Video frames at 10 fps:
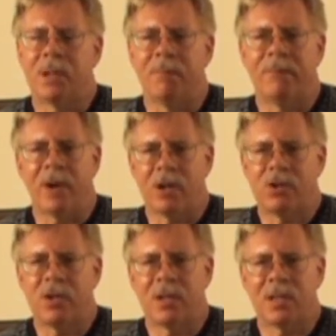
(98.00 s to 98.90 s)

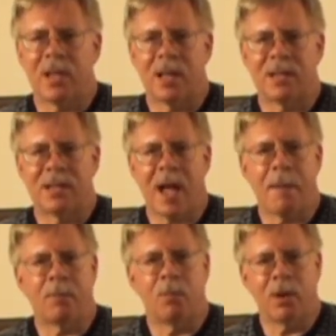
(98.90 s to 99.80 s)
functions had
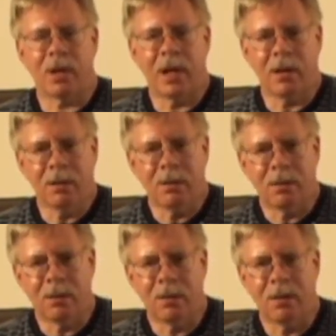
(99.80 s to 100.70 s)
stopped working,
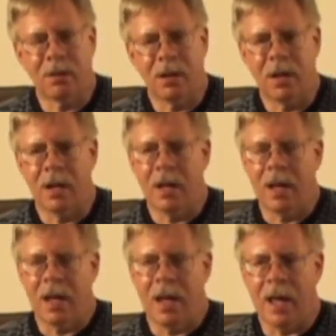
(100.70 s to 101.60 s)

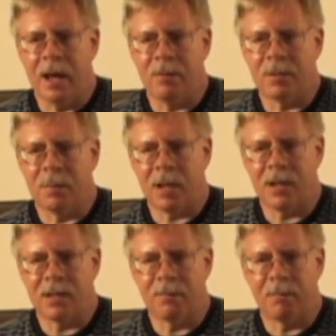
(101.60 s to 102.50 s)
and it was
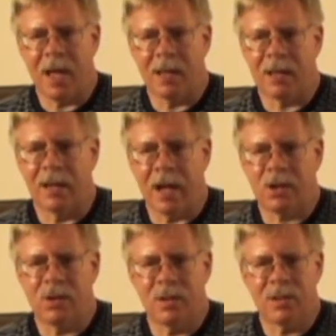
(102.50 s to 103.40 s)
because of bad
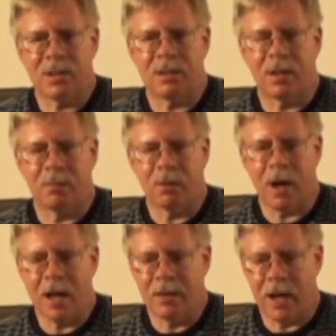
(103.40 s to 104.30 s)
connections that
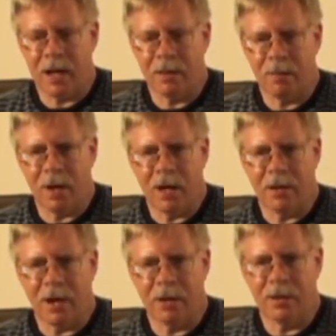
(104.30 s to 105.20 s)
were on
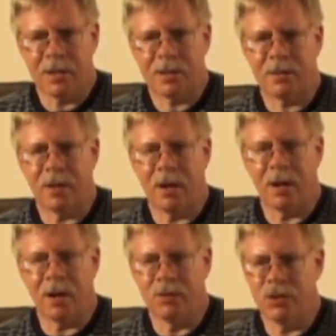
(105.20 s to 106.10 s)
the harness,
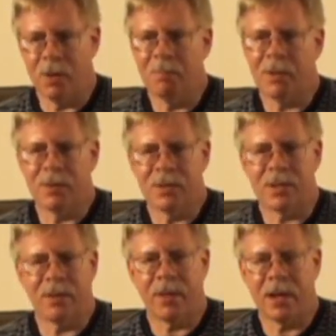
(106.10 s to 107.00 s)

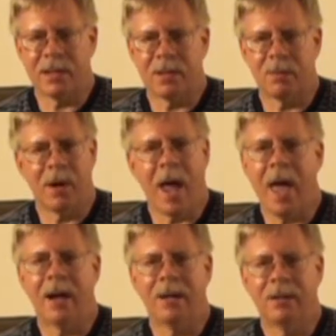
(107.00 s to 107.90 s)
jumpers and things that were
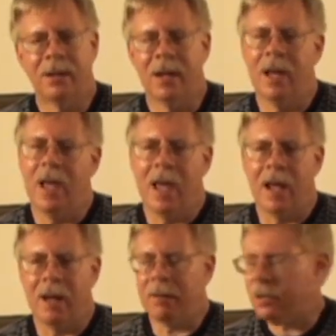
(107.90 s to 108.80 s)
added.
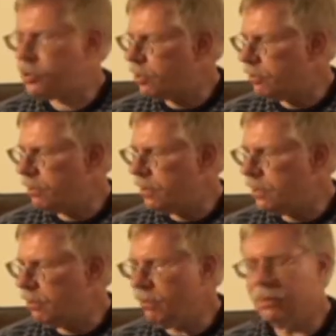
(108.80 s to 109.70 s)
And I'm going to show you
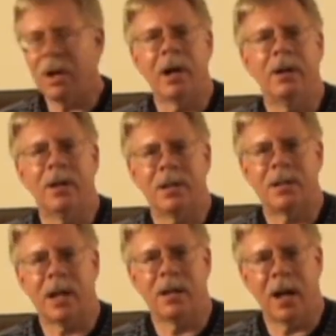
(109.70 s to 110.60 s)
the old
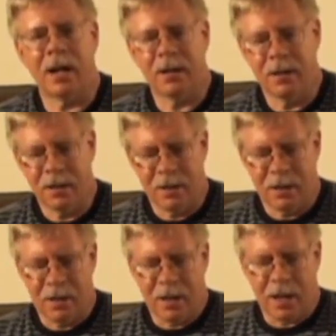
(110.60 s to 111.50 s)
harness. I
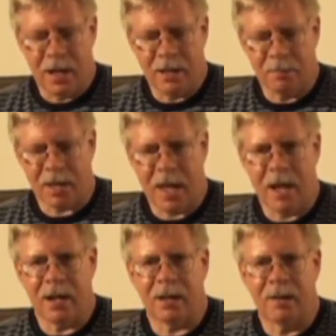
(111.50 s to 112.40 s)
had the
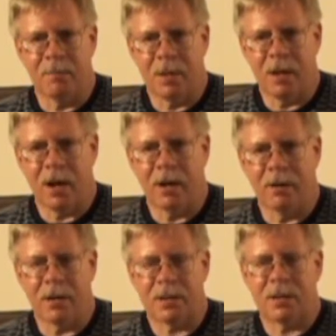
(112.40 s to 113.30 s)
mechanic give me the
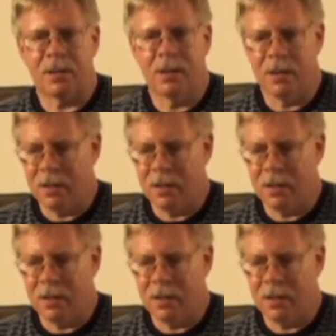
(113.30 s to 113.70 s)
harness.